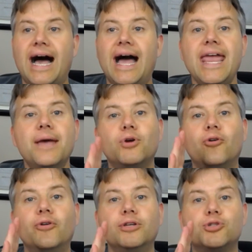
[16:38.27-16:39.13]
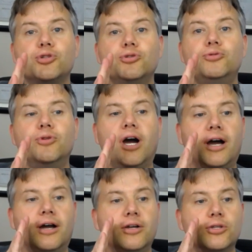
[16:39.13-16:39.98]
I am going
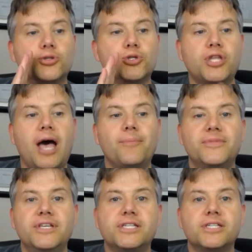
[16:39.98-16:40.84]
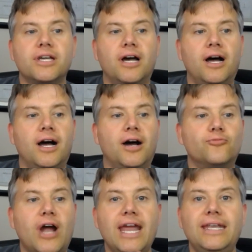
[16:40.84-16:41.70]
to stop this
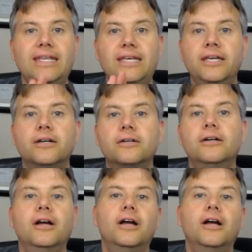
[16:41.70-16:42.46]
right here.